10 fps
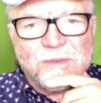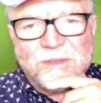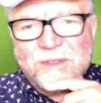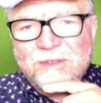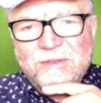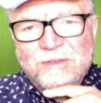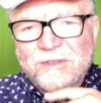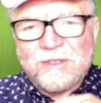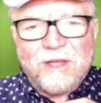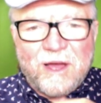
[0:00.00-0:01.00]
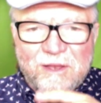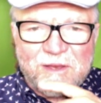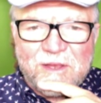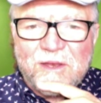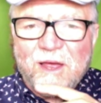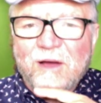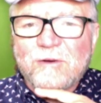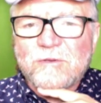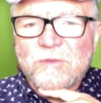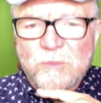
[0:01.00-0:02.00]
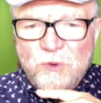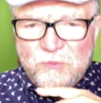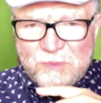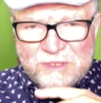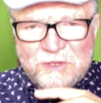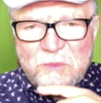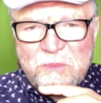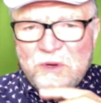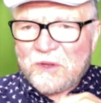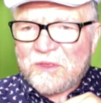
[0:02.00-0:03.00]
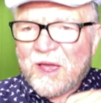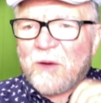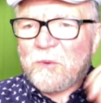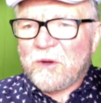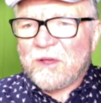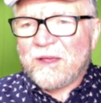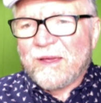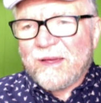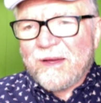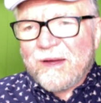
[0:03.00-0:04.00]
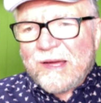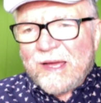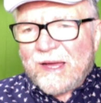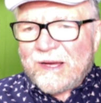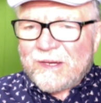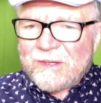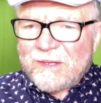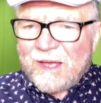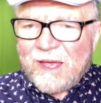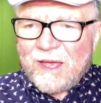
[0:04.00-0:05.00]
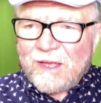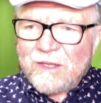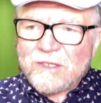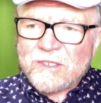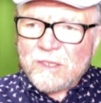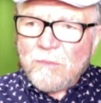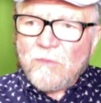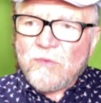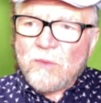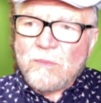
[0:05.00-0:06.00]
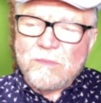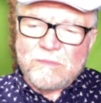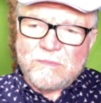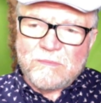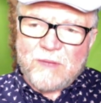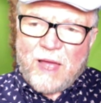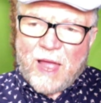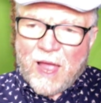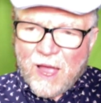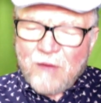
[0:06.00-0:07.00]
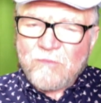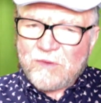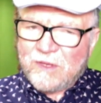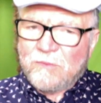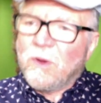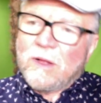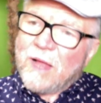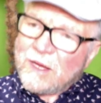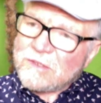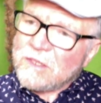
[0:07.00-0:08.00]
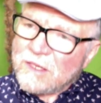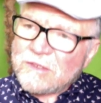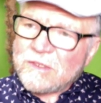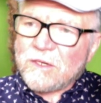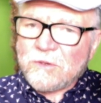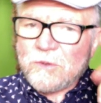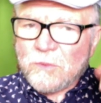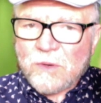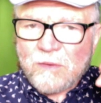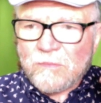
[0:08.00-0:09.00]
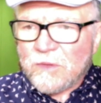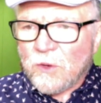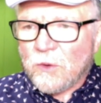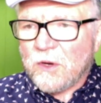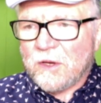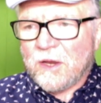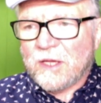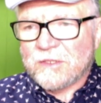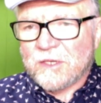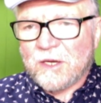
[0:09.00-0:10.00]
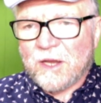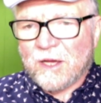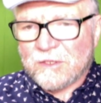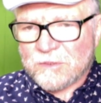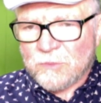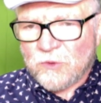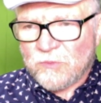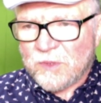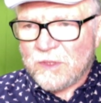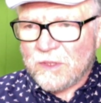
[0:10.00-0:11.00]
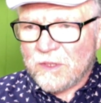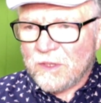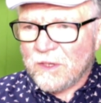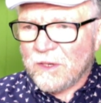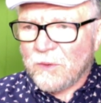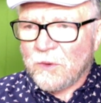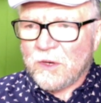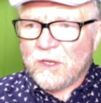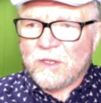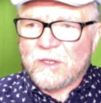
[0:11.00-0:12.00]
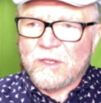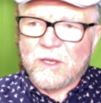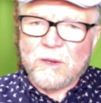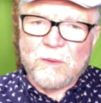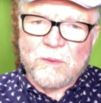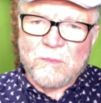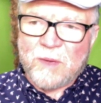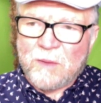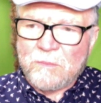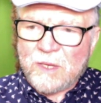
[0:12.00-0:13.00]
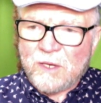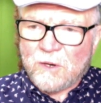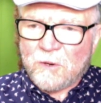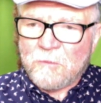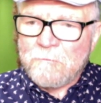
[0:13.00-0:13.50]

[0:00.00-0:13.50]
not in-house movements, I'll put it that way. And some of them have, well, actually that's not true. One of them, the Orient, has an in-house movement. The Orient Bambino,